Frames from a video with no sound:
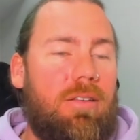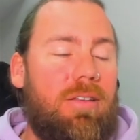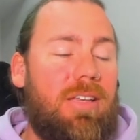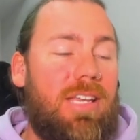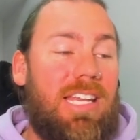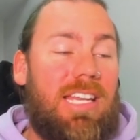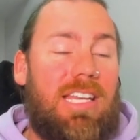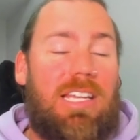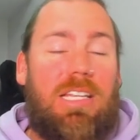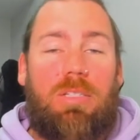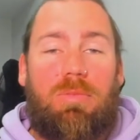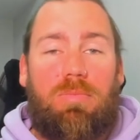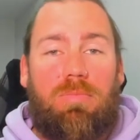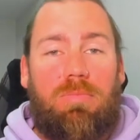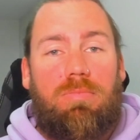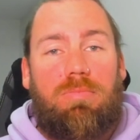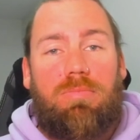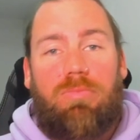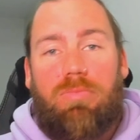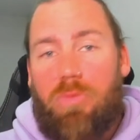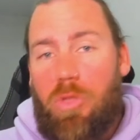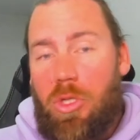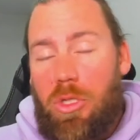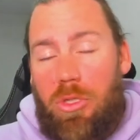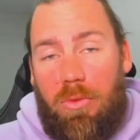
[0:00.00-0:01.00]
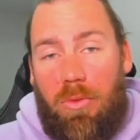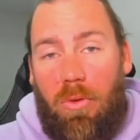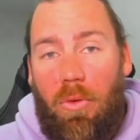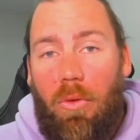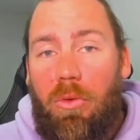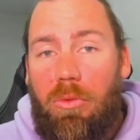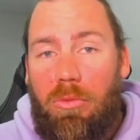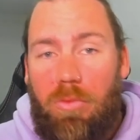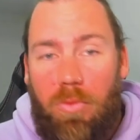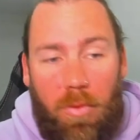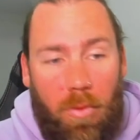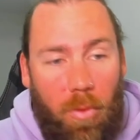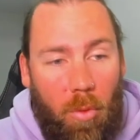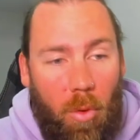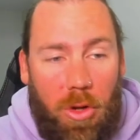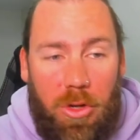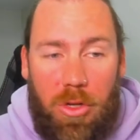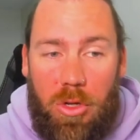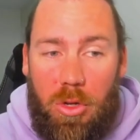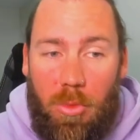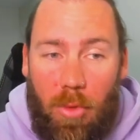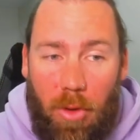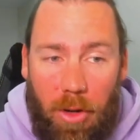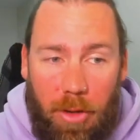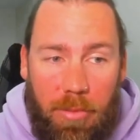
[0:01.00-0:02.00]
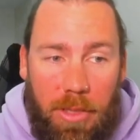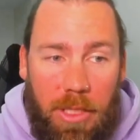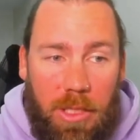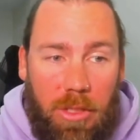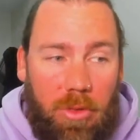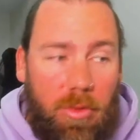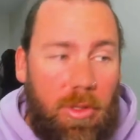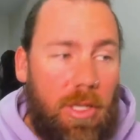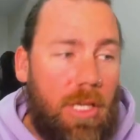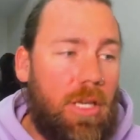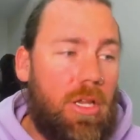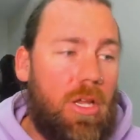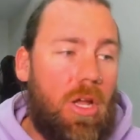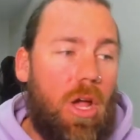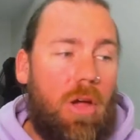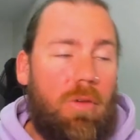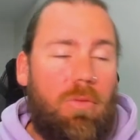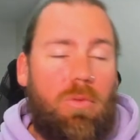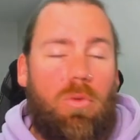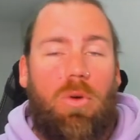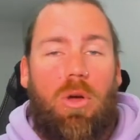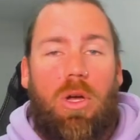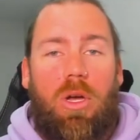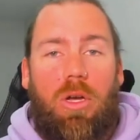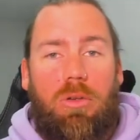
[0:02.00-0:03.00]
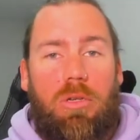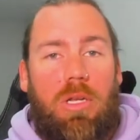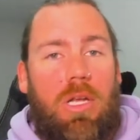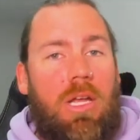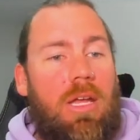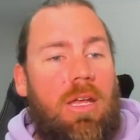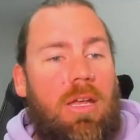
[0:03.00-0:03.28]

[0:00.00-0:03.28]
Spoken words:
it is useful for what you want to be doing in the overworld,